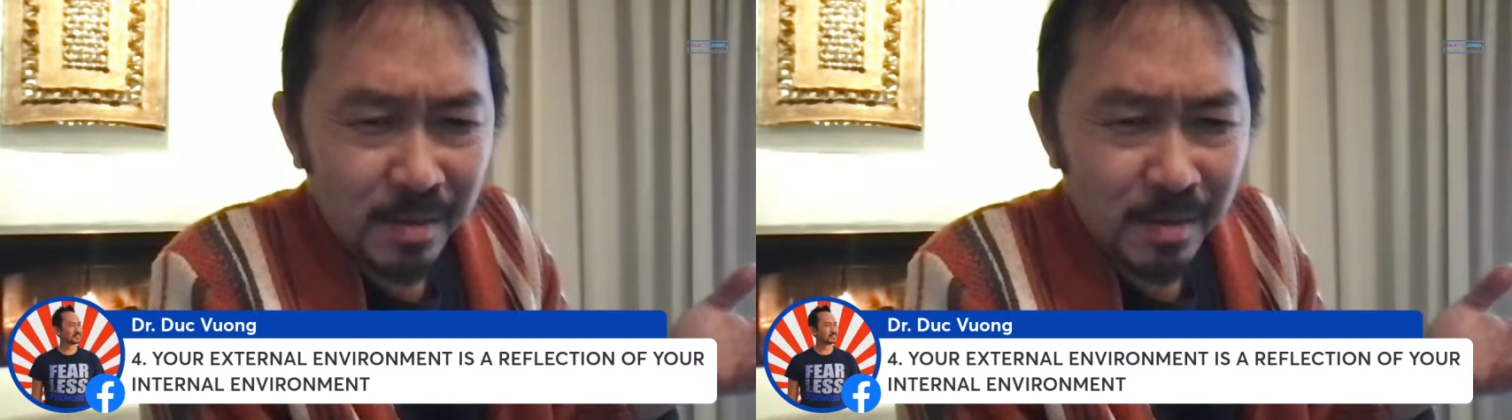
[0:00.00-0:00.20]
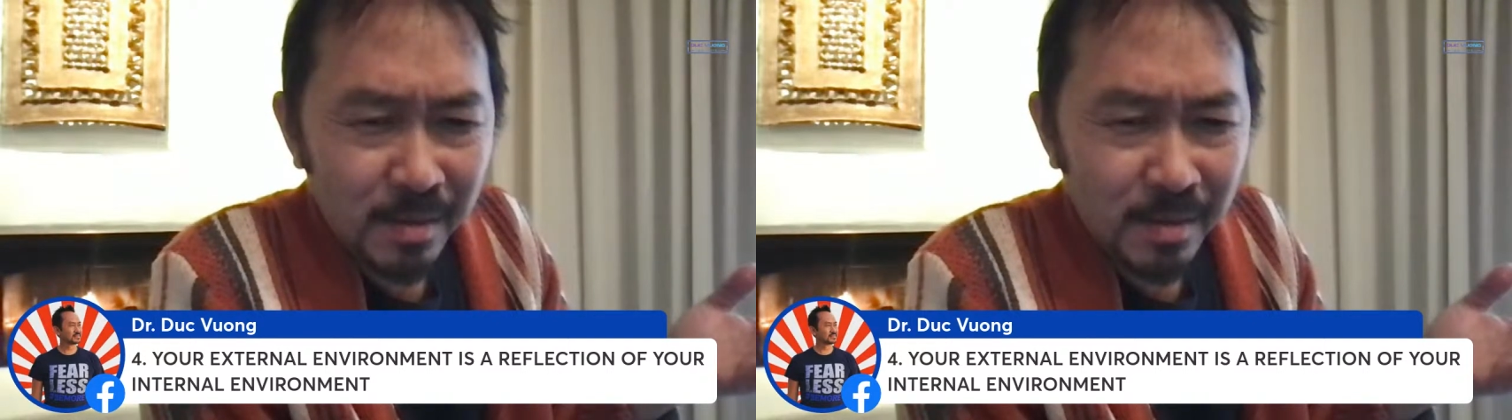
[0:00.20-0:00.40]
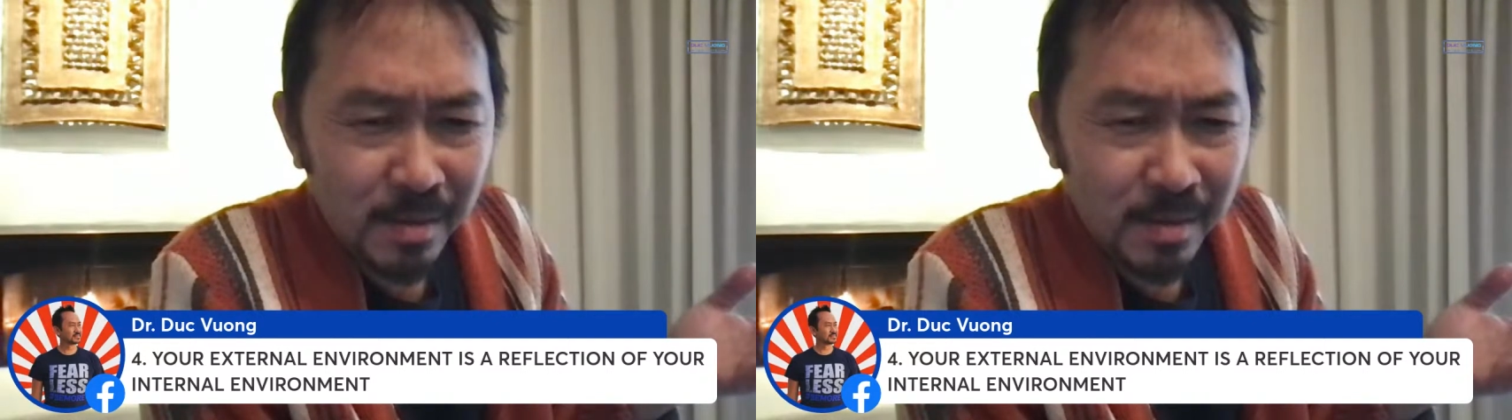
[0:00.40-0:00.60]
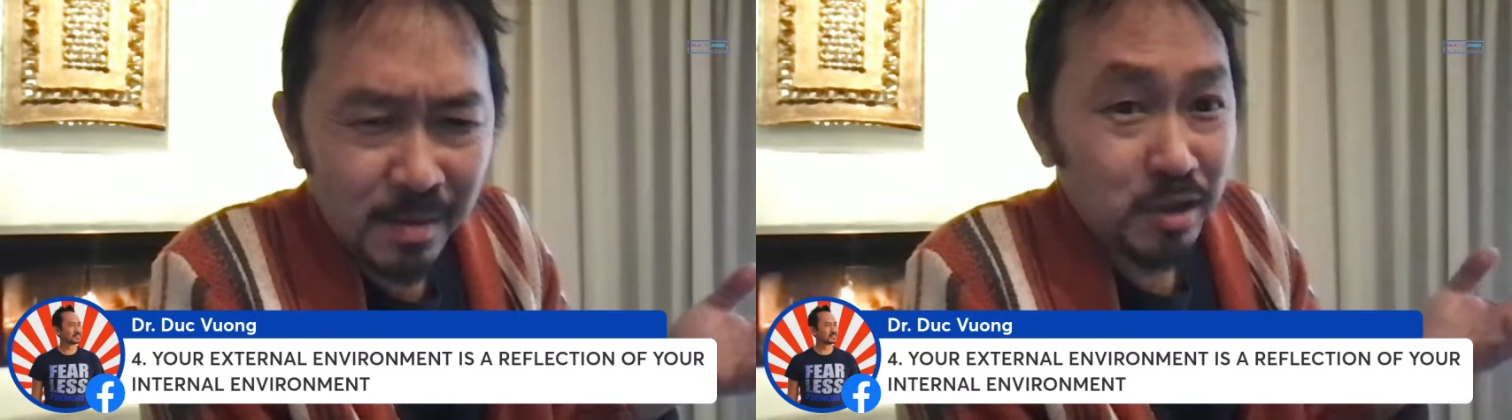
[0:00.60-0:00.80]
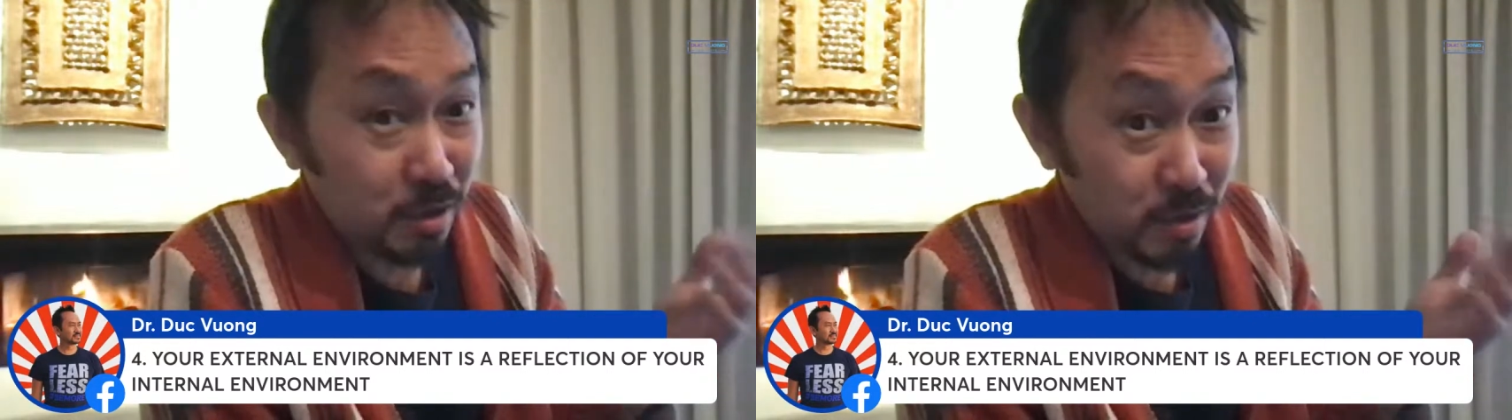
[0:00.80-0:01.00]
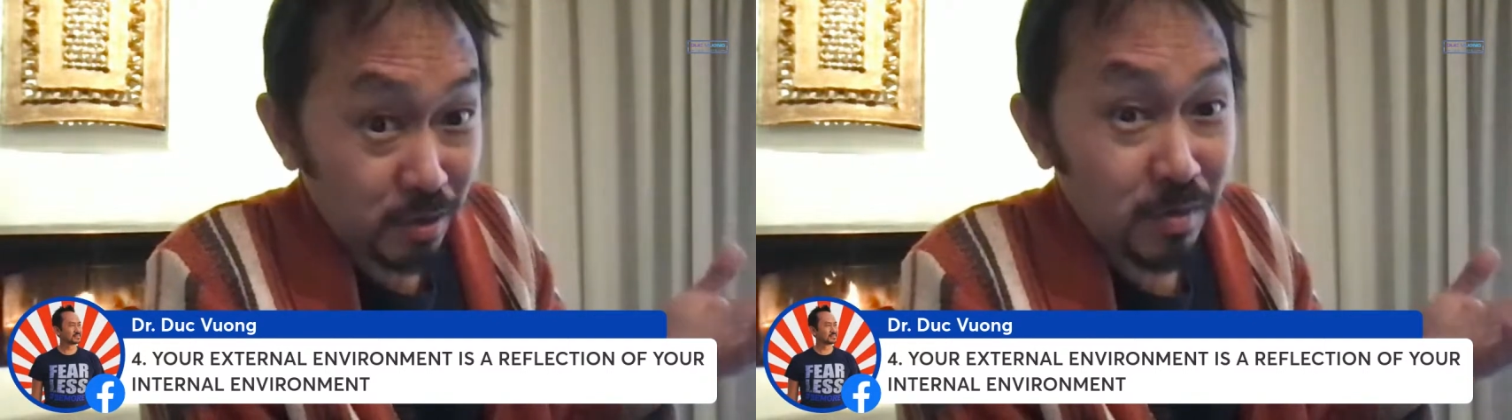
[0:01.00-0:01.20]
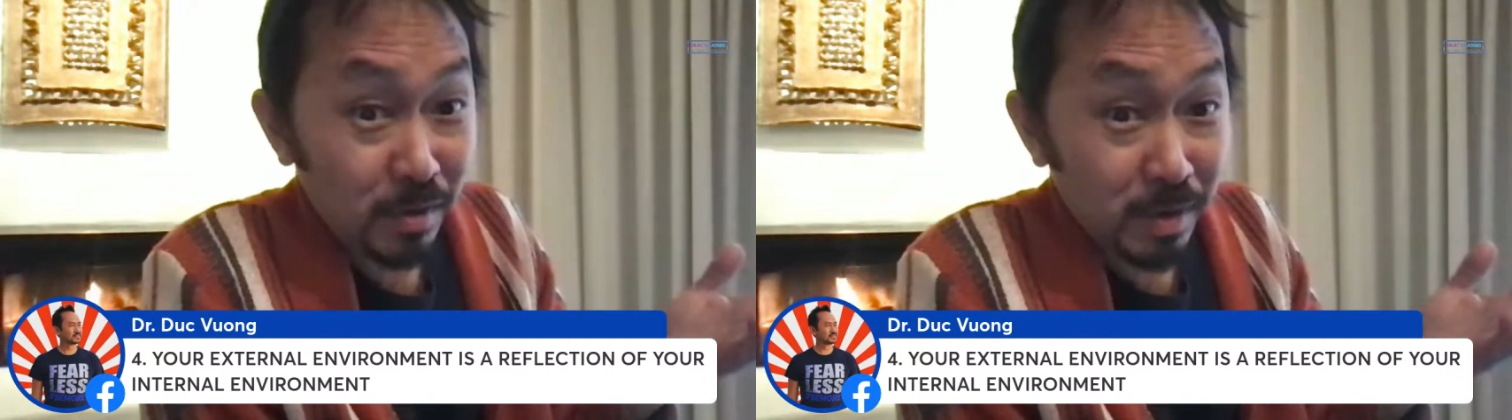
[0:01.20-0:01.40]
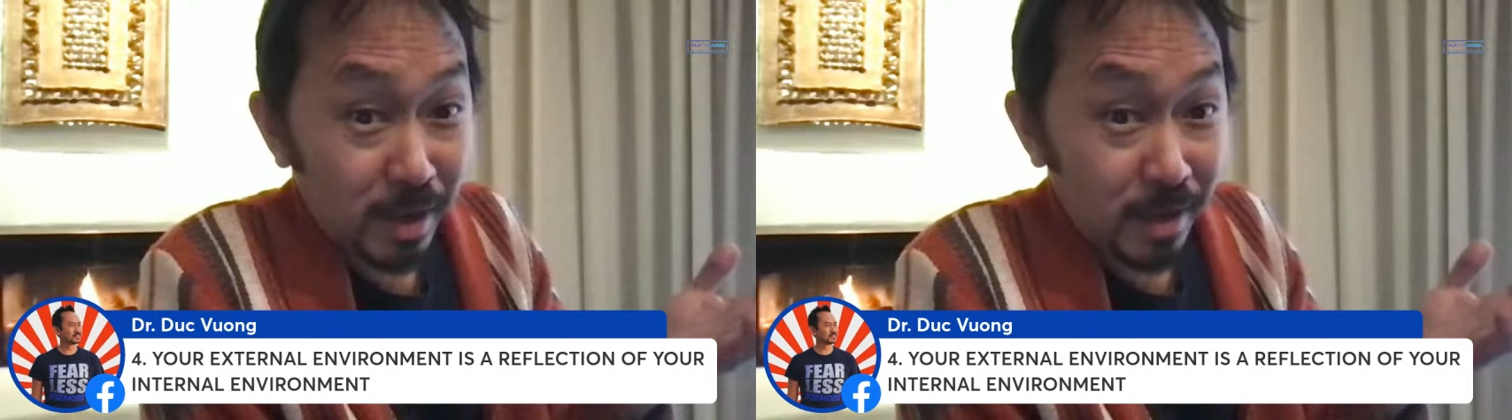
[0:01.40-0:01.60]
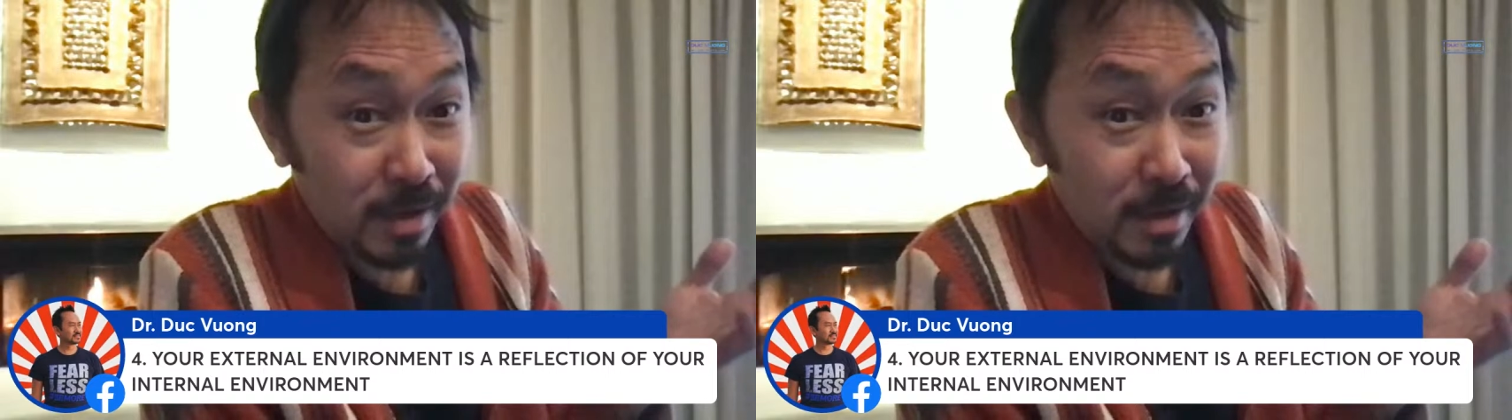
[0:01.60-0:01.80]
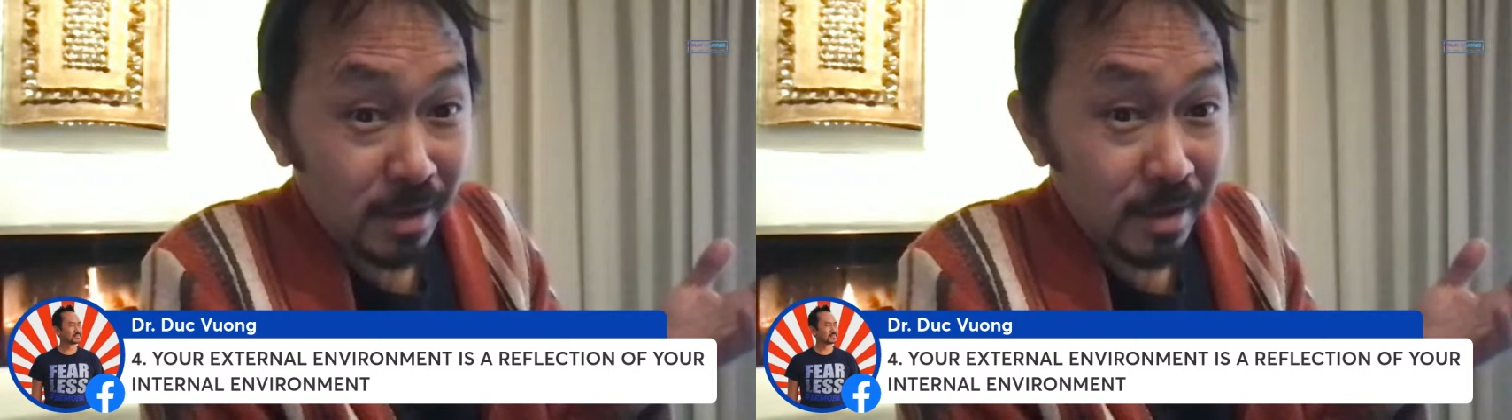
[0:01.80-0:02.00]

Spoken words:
And she knew they were dead,